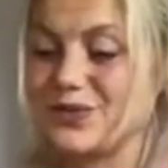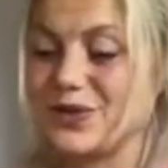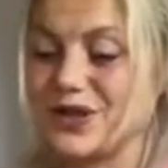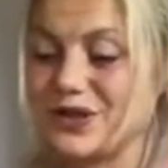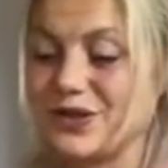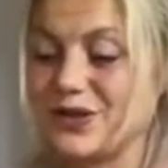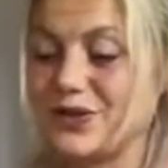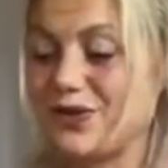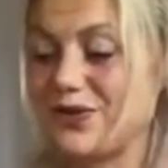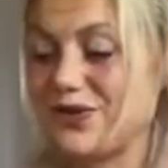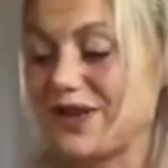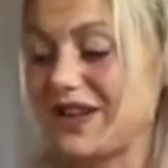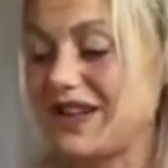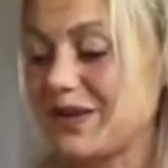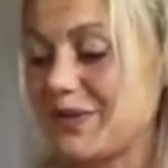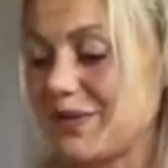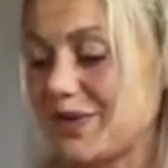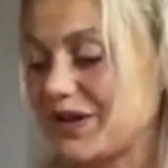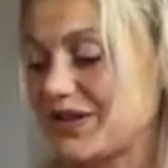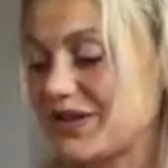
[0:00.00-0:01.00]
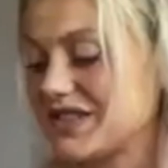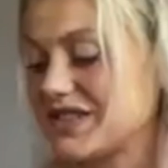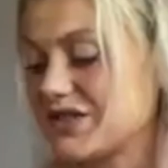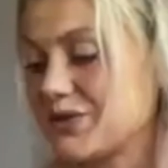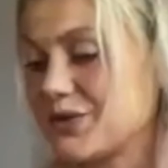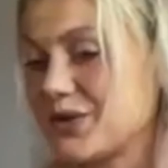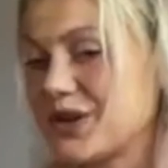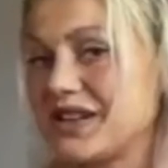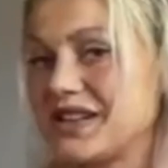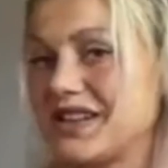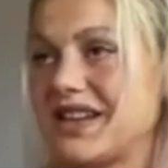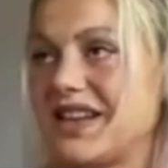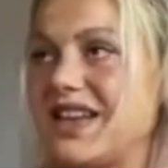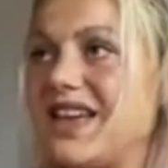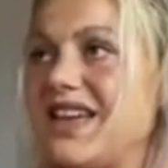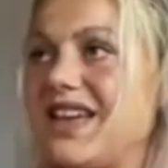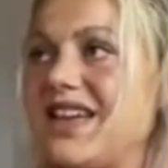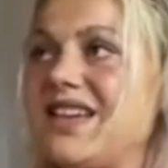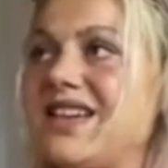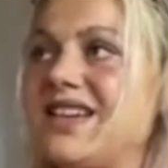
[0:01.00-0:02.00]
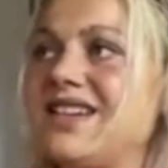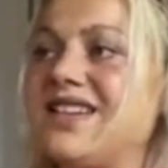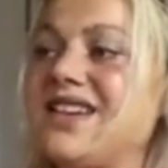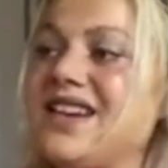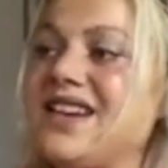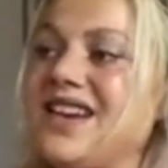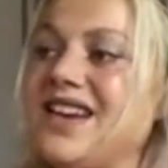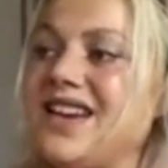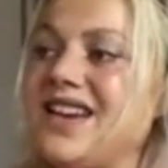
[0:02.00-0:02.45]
what you felt about this one. And